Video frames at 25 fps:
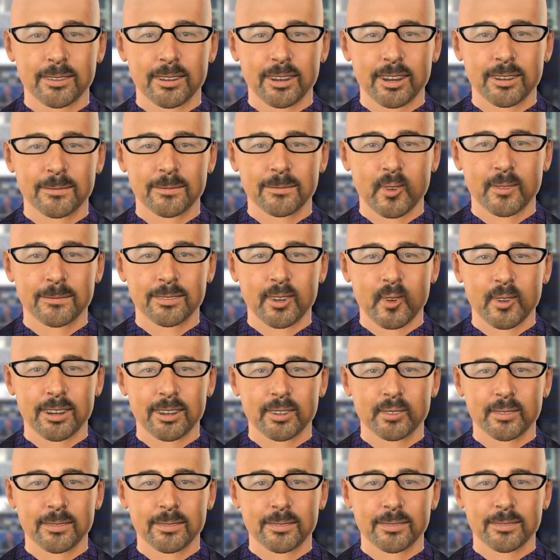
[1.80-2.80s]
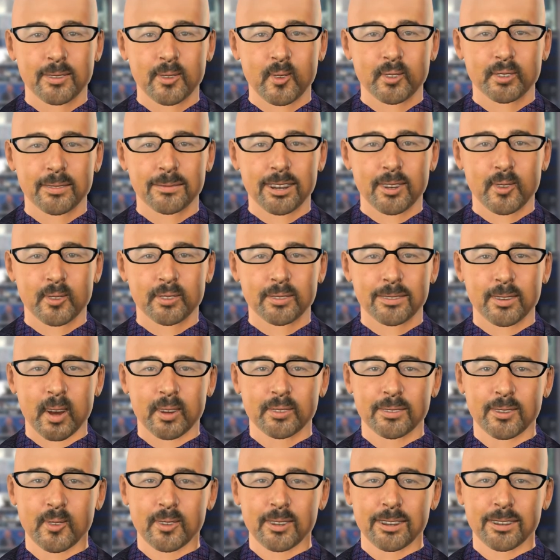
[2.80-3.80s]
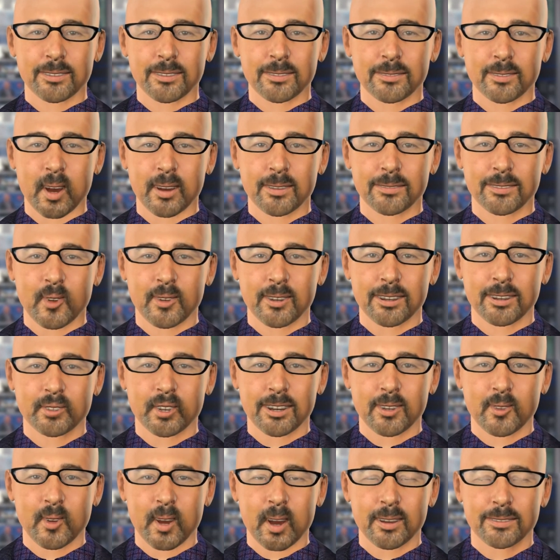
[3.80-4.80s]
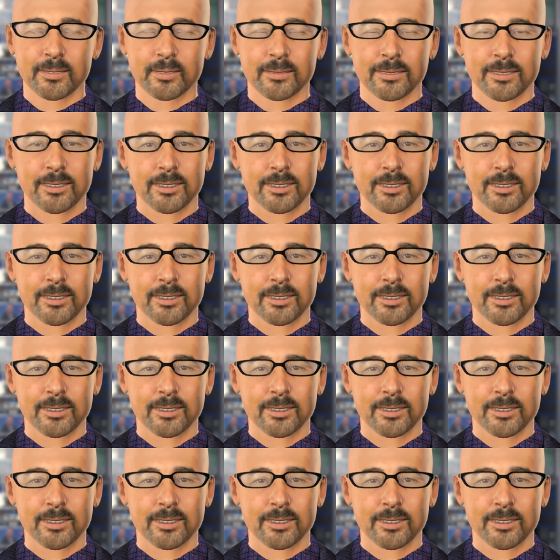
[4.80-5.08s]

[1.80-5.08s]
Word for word: Opera Browser, which has a built-in cryptocurrency wallet,